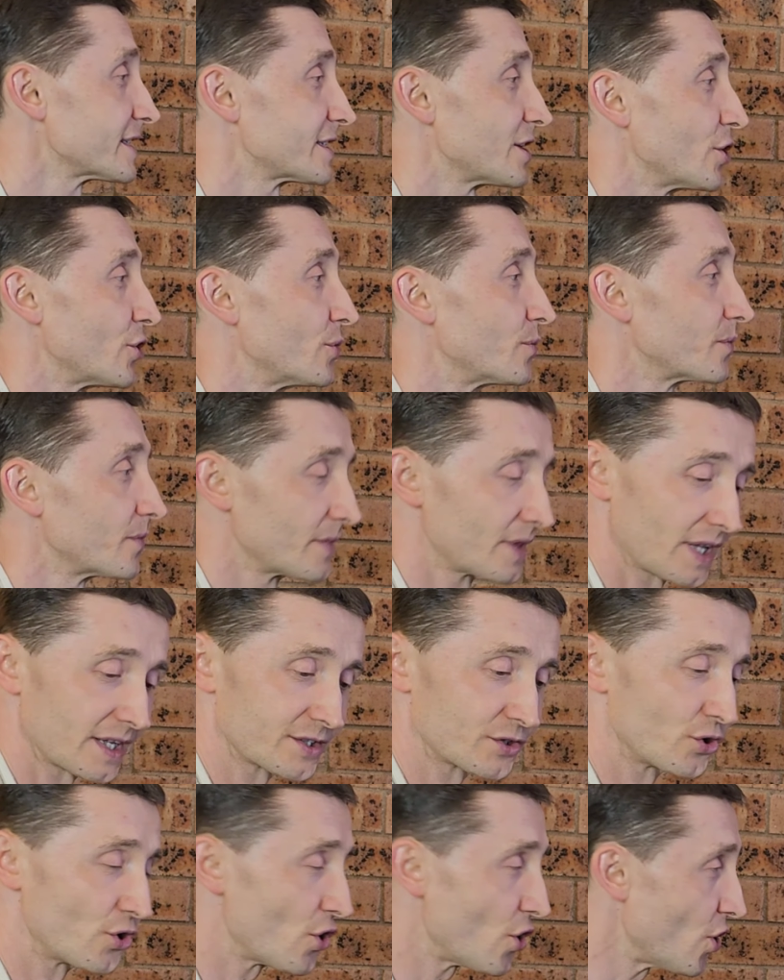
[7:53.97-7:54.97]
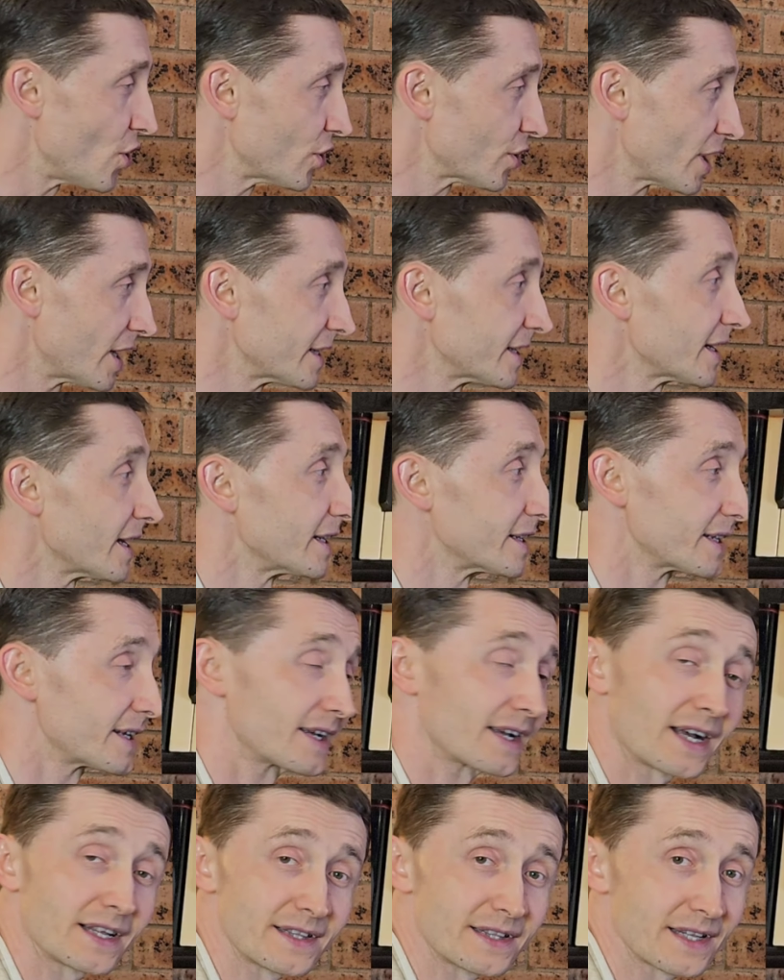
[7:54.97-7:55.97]
So let's do all right hand
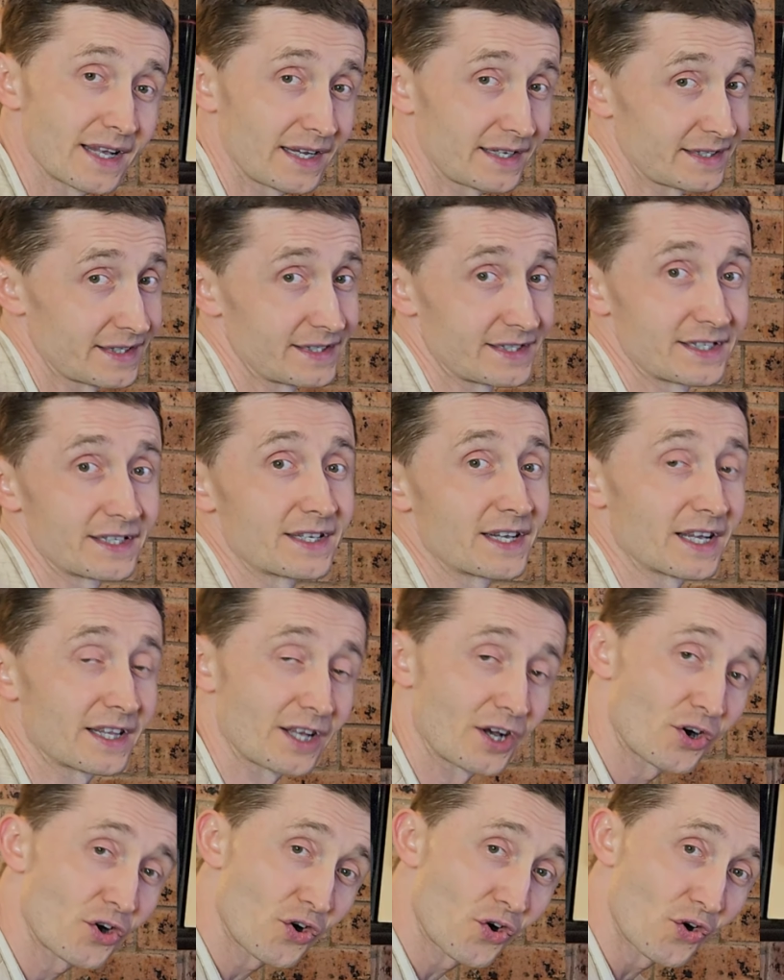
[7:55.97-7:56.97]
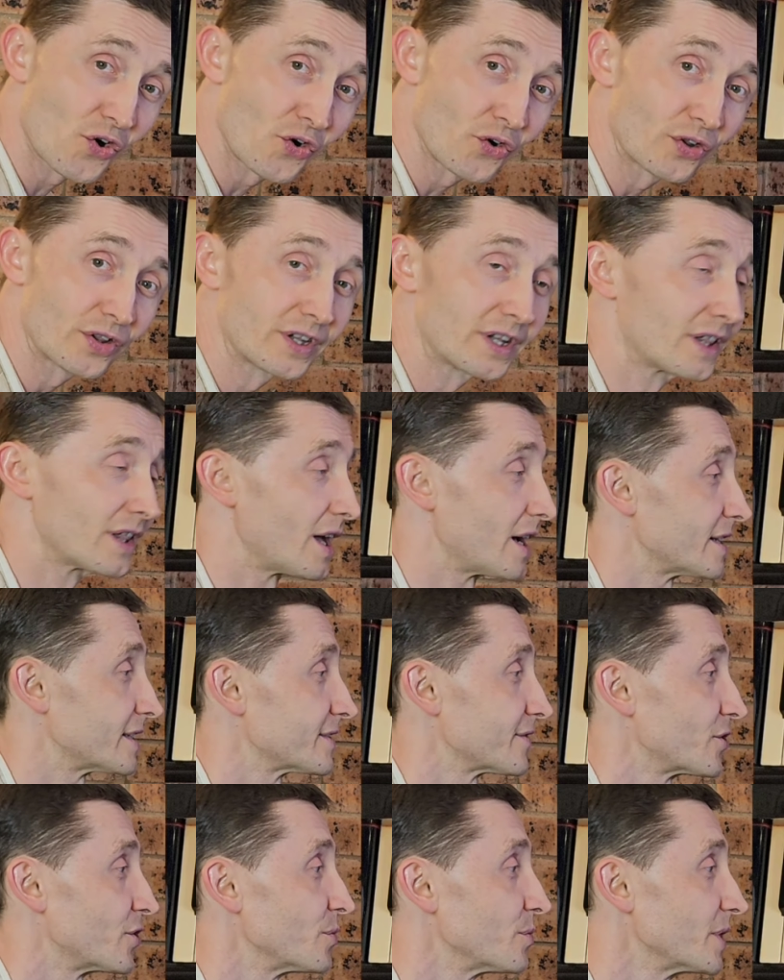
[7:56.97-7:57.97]
connected together, all the lines
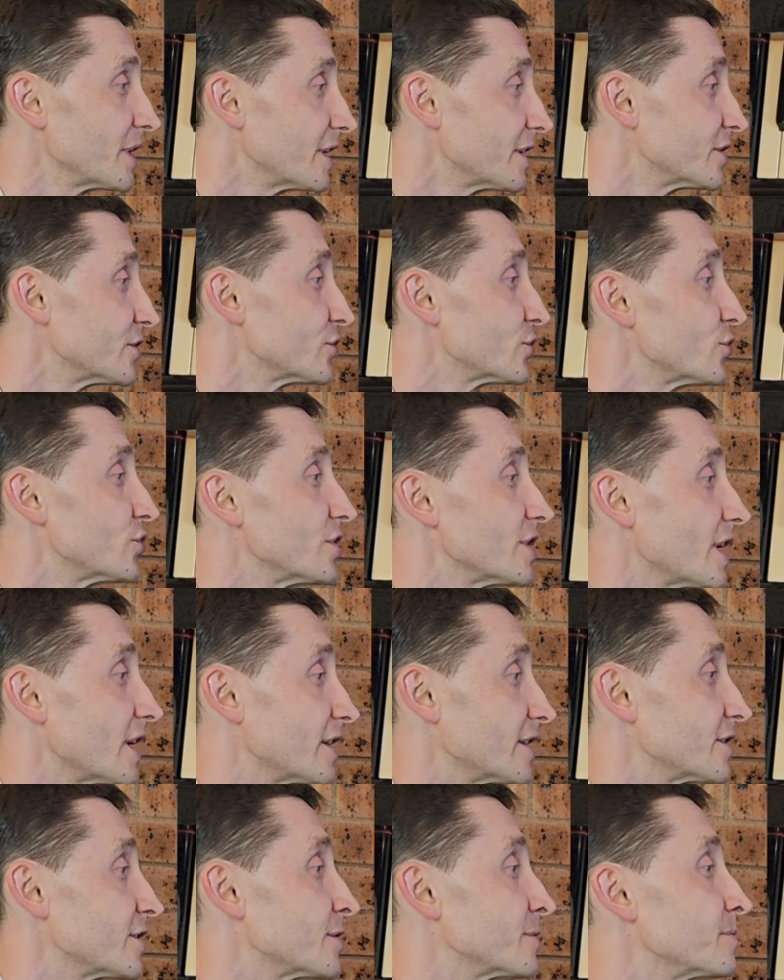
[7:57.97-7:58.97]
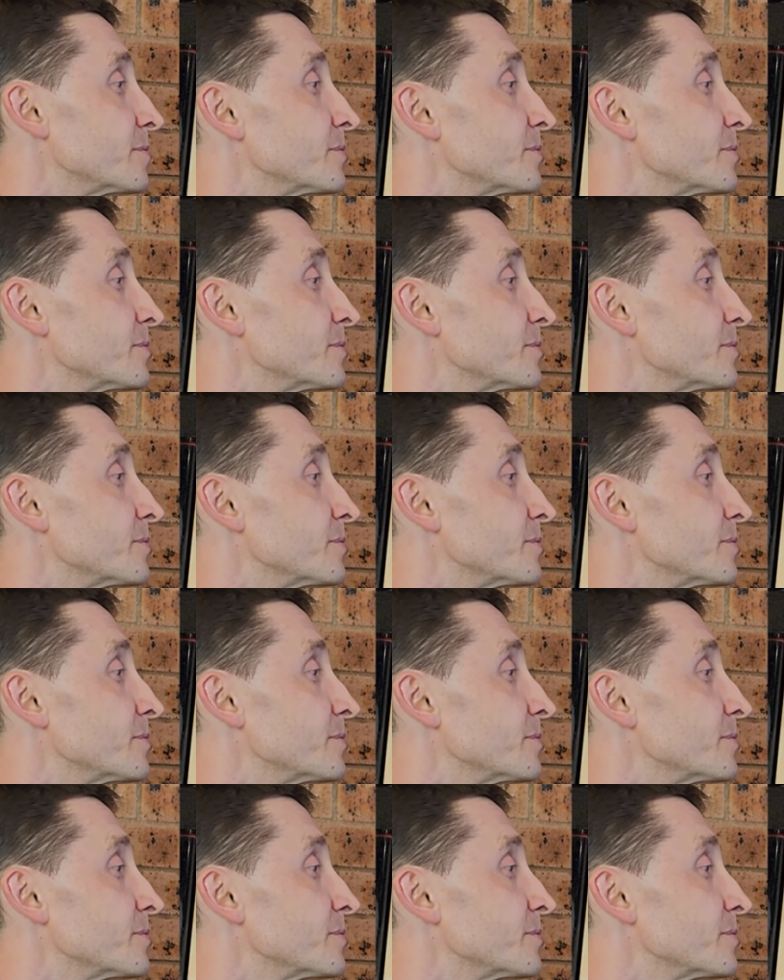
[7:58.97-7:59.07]
from beginning to the end.